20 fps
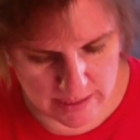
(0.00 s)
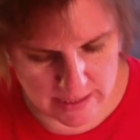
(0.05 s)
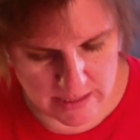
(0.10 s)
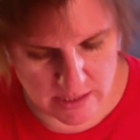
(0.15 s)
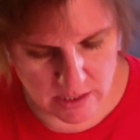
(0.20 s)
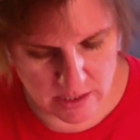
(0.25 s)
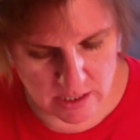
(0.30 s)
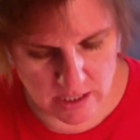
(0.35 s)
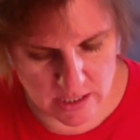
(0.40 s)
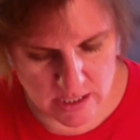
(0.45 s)
to
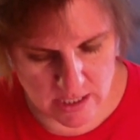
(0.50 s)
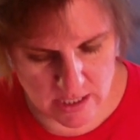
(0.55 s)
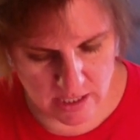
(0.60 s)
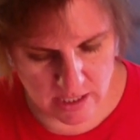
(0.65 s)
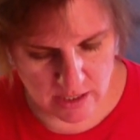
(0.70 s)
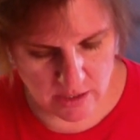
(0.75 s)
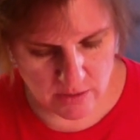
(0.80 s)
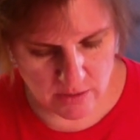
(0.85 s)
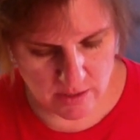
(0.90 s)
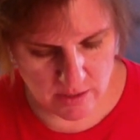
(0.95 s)

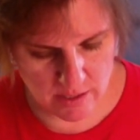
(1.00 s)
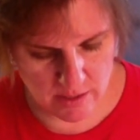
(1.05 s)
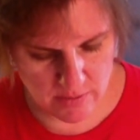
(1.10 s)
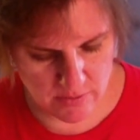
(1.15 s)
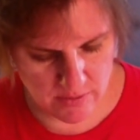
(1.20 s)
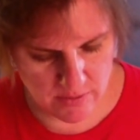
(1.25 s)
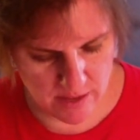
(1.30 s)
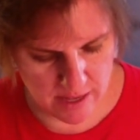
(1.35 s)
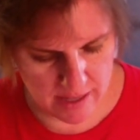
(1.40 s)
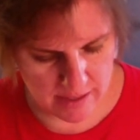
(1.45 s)
continue the
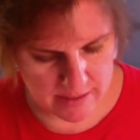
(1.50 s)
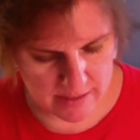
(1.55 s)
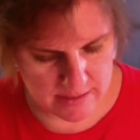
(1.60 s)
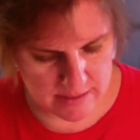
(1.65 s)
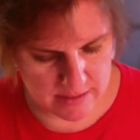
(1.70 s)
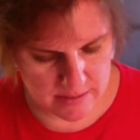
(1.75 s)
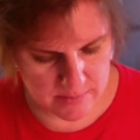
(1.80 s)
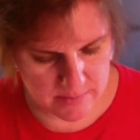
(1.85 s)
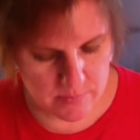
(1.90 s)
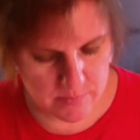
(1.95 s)
effect.
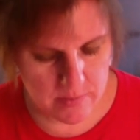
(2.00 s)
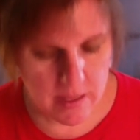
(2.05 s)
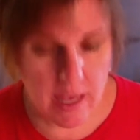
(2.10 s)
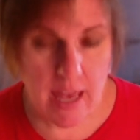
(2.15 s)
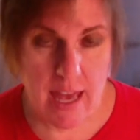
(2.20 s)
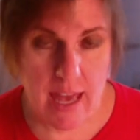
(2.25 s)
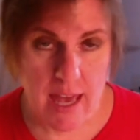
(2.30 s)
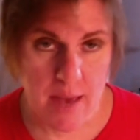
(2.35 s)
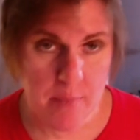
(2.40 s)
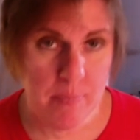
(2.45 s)

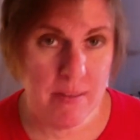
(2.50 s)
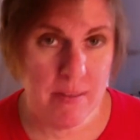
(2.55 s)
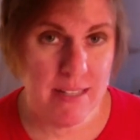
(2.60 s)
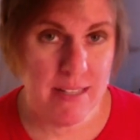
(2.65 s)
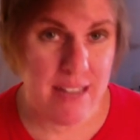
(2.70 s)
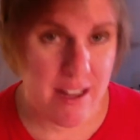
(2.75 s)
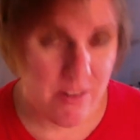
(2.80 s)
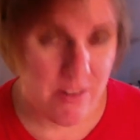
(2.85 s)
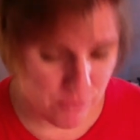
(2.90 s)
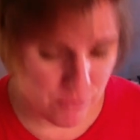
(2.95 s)

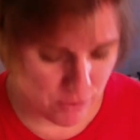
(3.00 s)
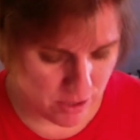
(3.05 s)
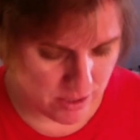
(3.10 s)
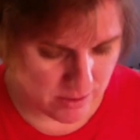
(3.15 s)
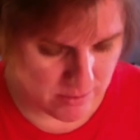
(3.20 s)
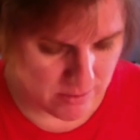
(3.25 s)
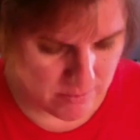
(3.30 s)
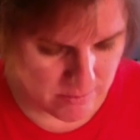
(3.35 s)
Epinephrine,